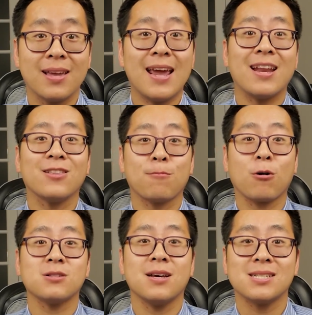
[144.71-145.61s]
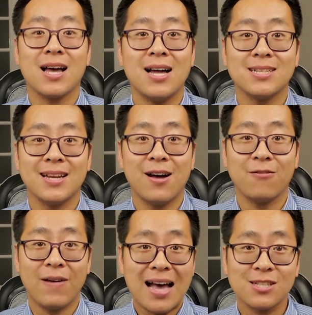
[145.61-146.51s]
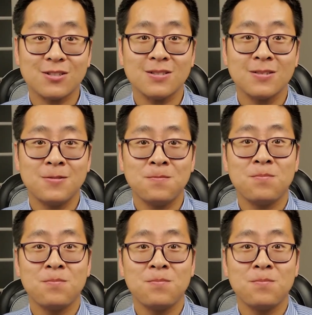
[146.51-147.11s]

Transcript: getting their personalized content out faster,